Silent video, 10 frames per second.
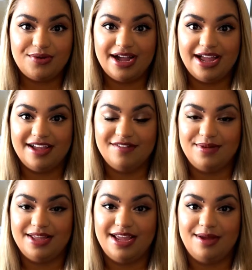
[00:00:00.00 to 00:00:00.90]
why I've
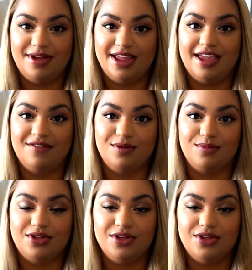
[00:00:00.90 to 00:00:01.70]
been MIA from